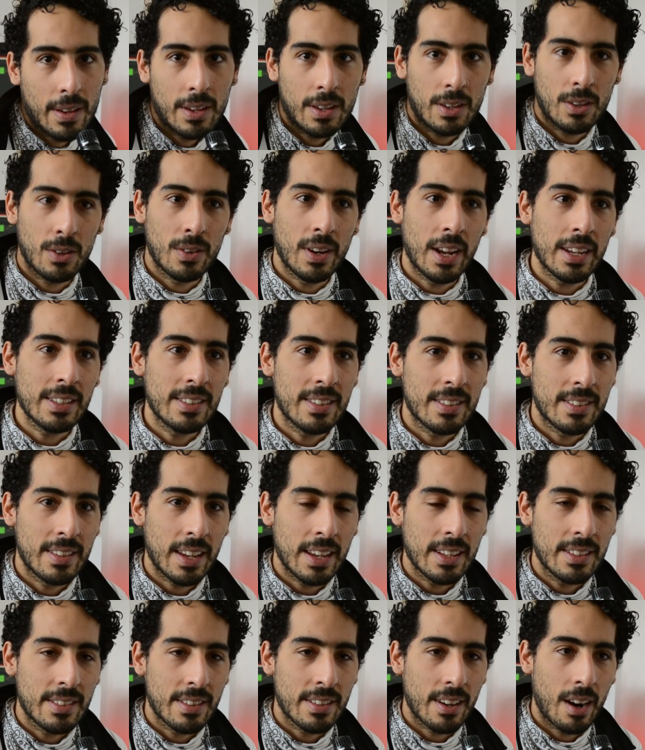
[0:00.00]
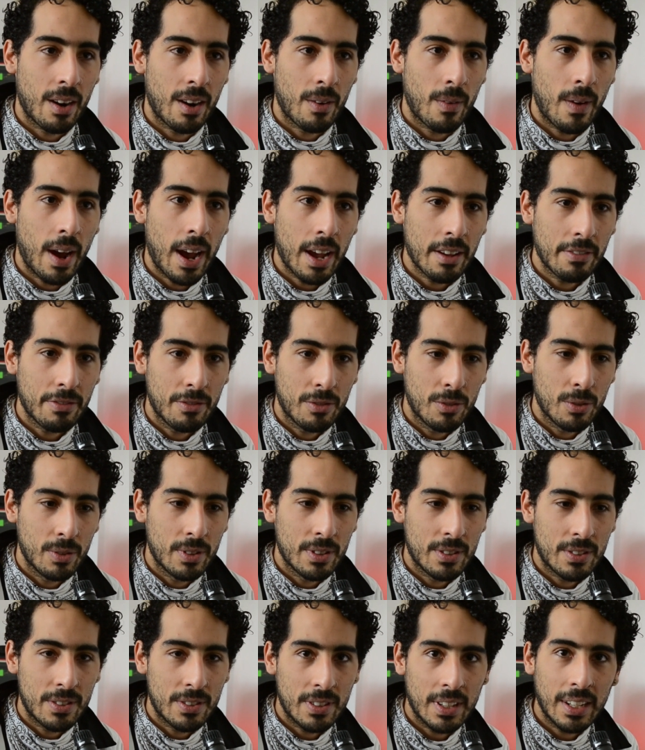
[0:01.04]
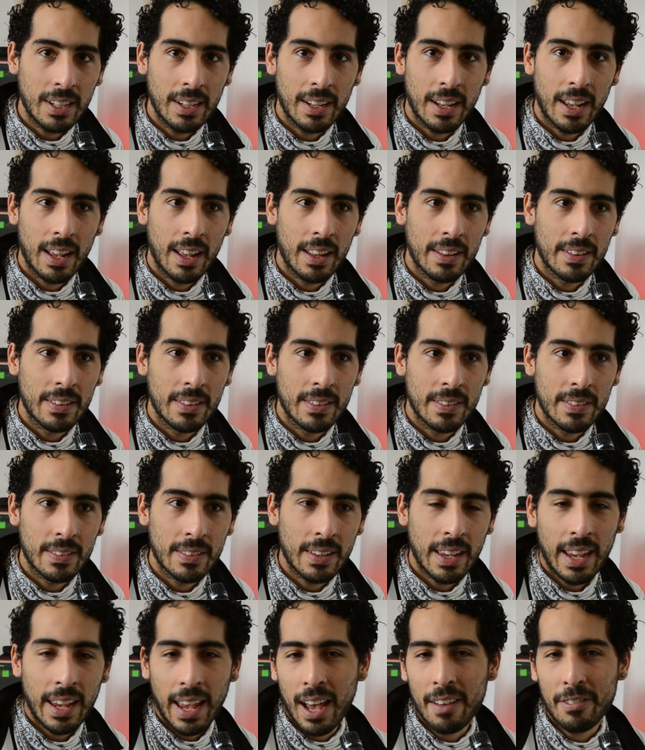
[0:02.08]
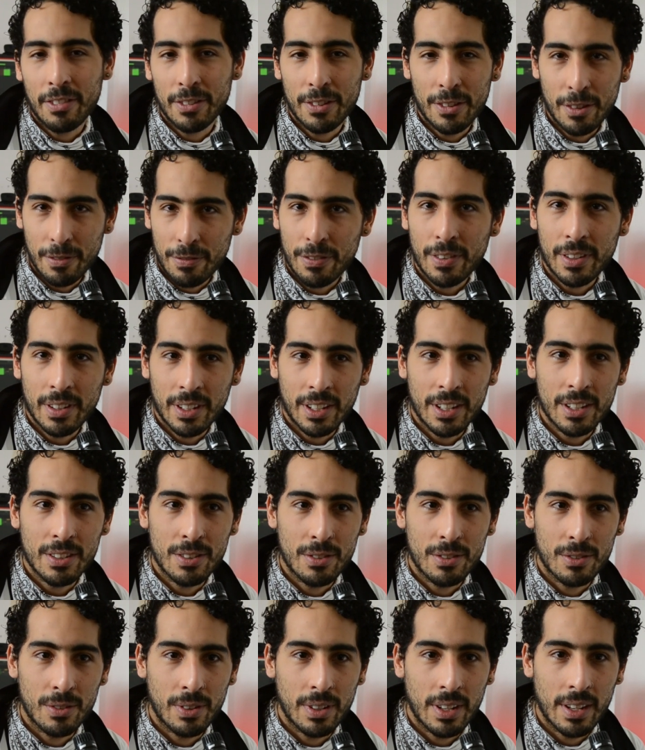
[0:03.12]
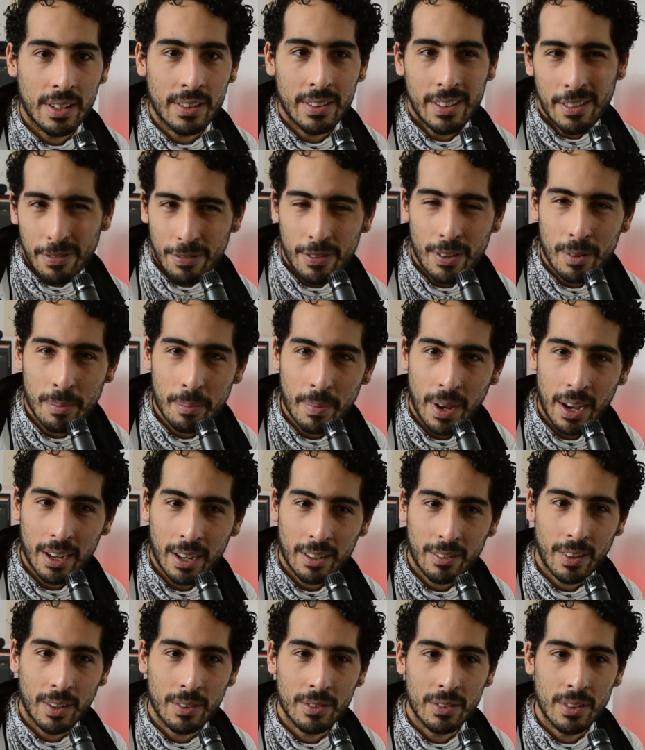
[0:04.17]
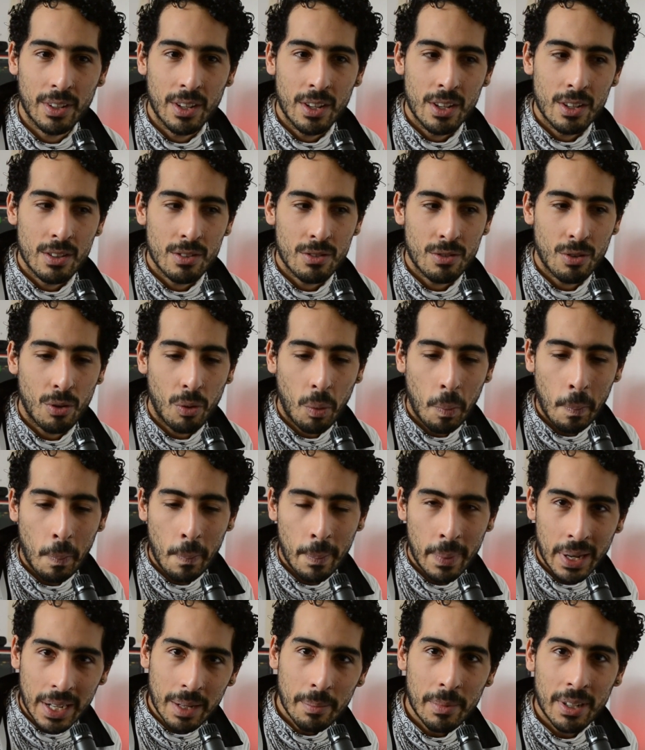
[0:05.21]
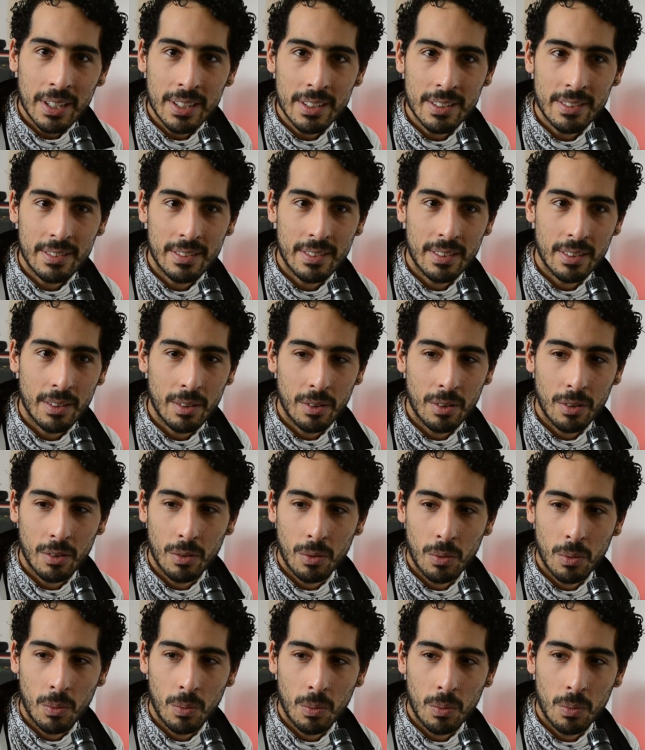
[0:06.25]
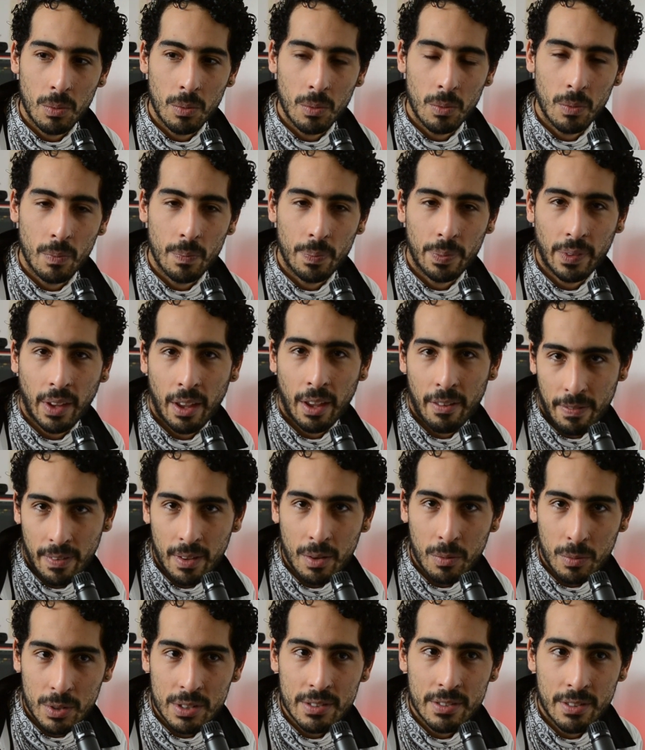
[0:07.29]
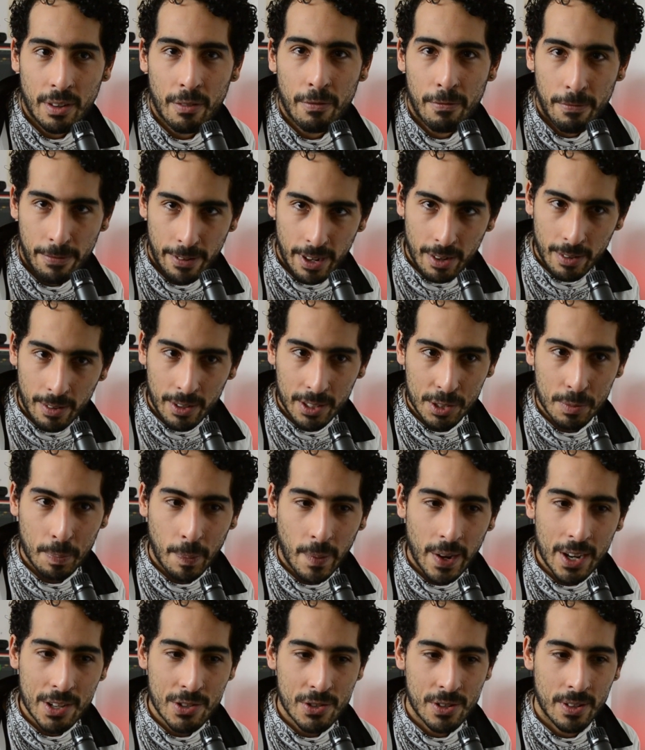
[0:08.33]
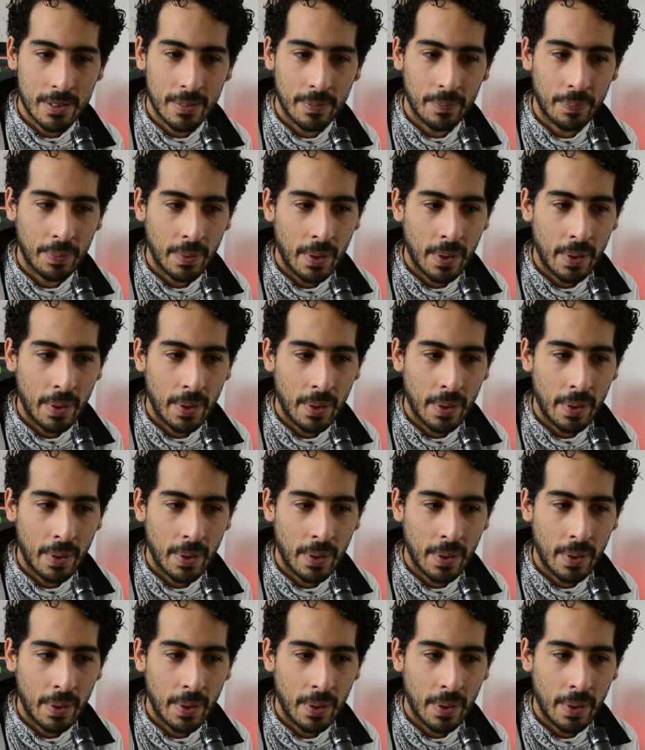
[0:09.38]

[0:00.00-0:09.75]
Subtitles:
United States arrived to the scene and they have a different history and different background. So minimalist, I think, was their fair expression.